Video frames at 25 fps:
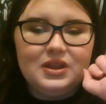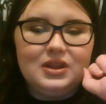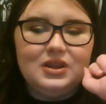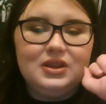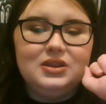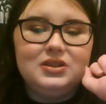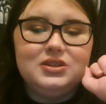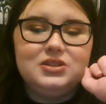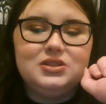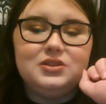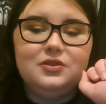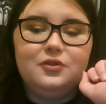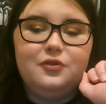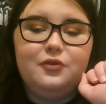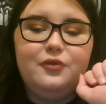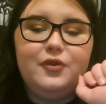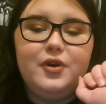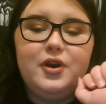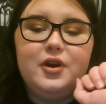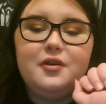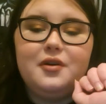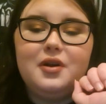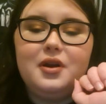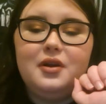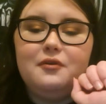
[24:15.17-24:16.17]
It's a
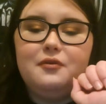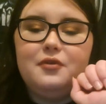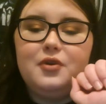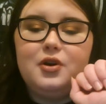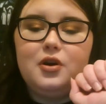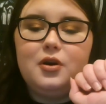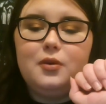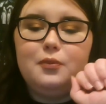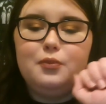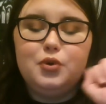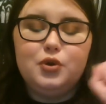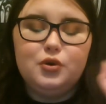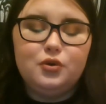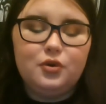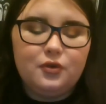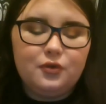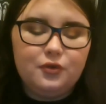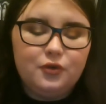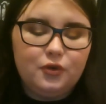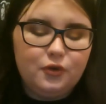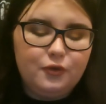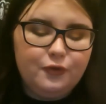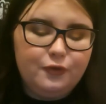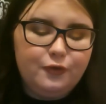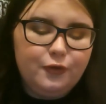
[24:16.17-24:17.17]
very, very
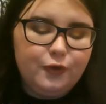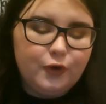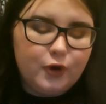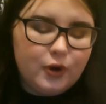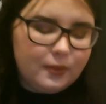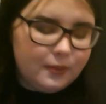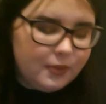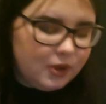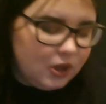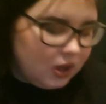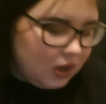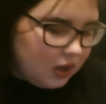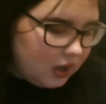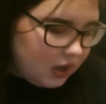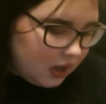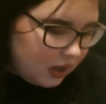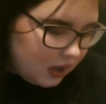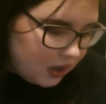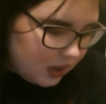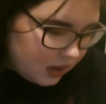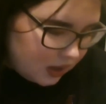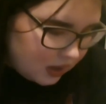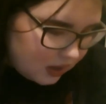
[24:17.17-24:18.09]
beautiful formula.